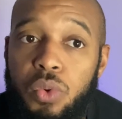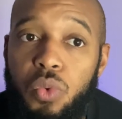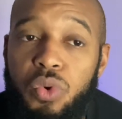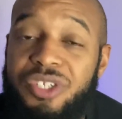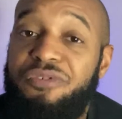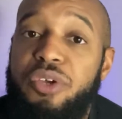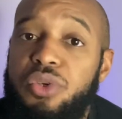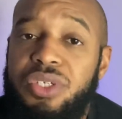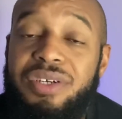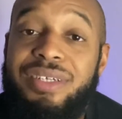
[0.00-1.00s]
which
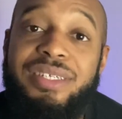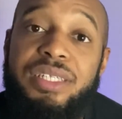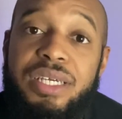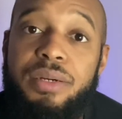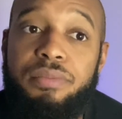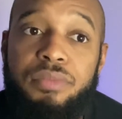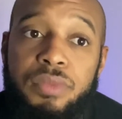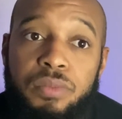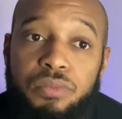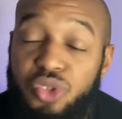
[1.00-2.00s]
feels good to them,
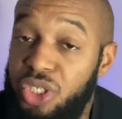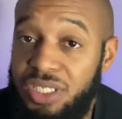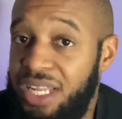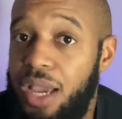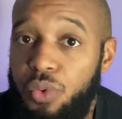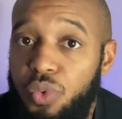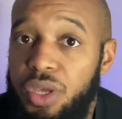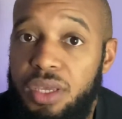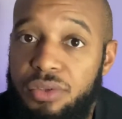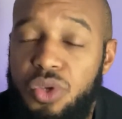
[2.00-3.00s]
just like
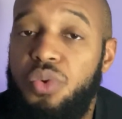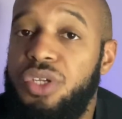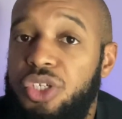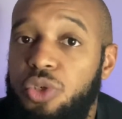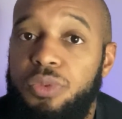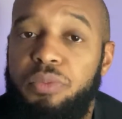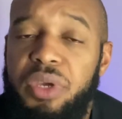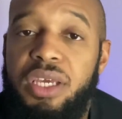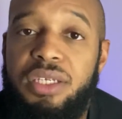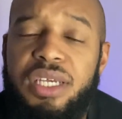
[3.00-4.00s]
we do as human
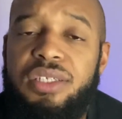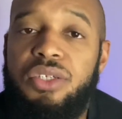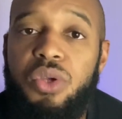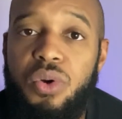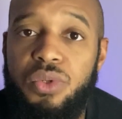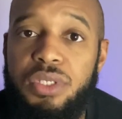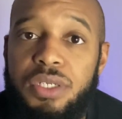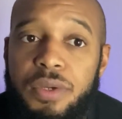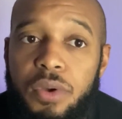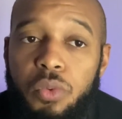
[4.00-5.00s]
beings, as adults.
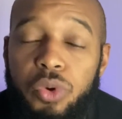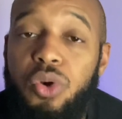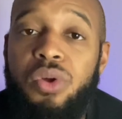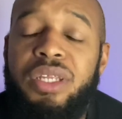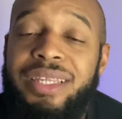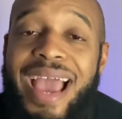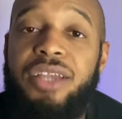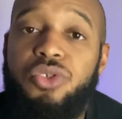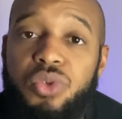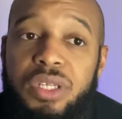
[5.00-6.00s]
We're going to
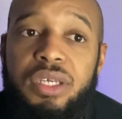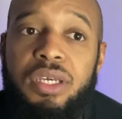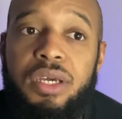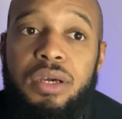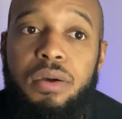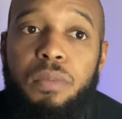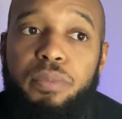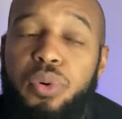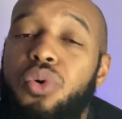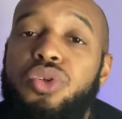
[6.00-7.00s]
naturally
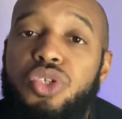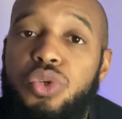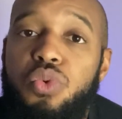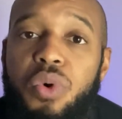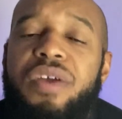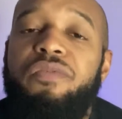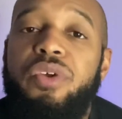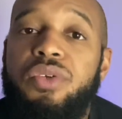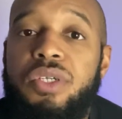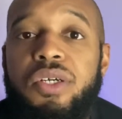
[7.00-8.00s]
pull to what
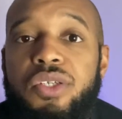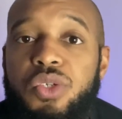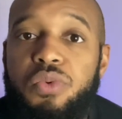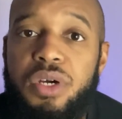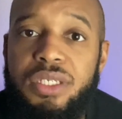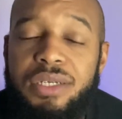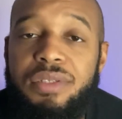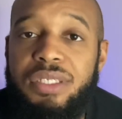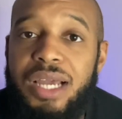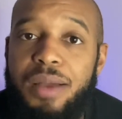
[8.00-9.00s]
feels good to us at the
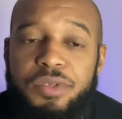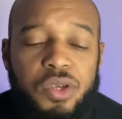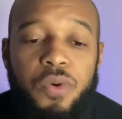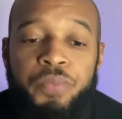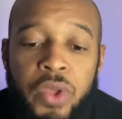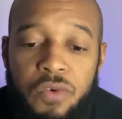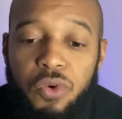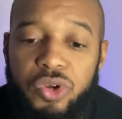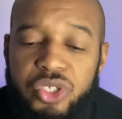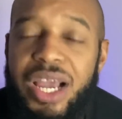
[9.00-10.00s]
time. So
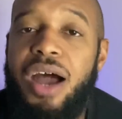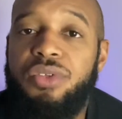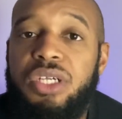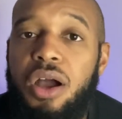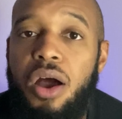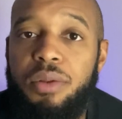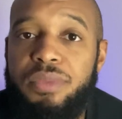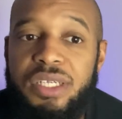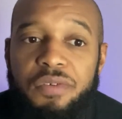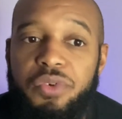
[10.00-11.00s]
for a child to call
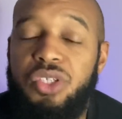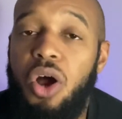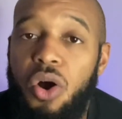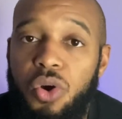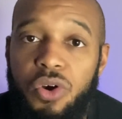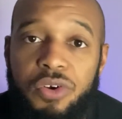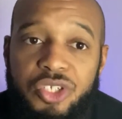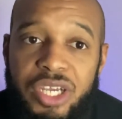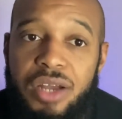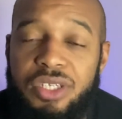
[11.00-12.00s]
himself a dog or a
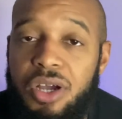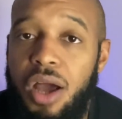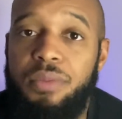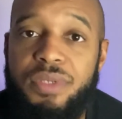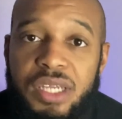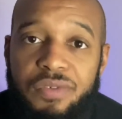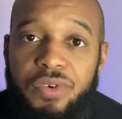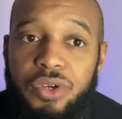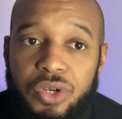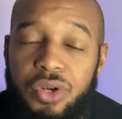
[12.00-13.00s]
child to call himself a
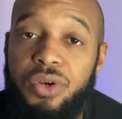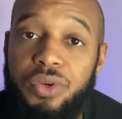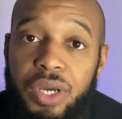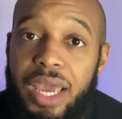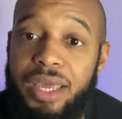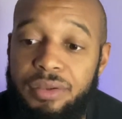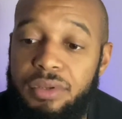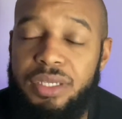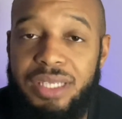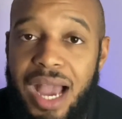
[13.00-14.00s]
girl and
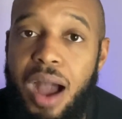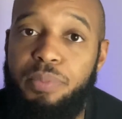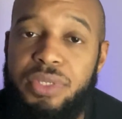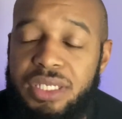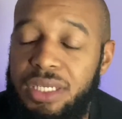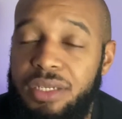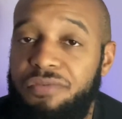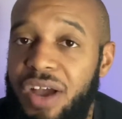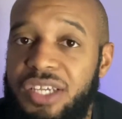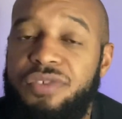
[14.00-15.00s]
the opposite and
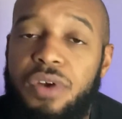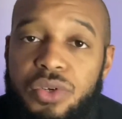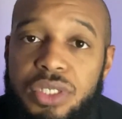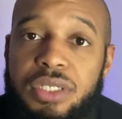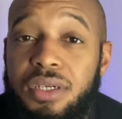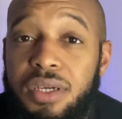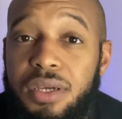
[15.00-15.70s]
vice versa,